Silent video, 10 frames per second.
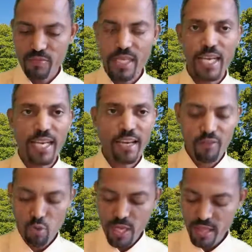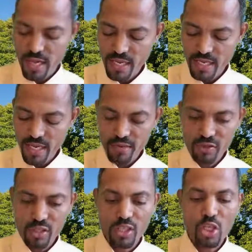and everyone that
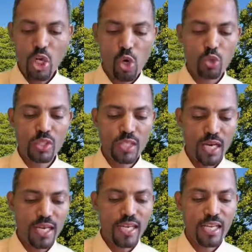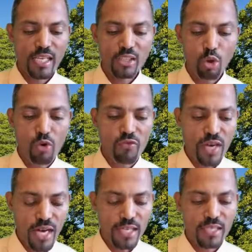loves knows God and is of
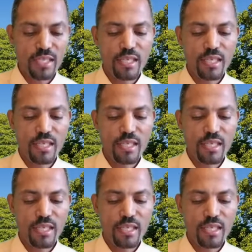God,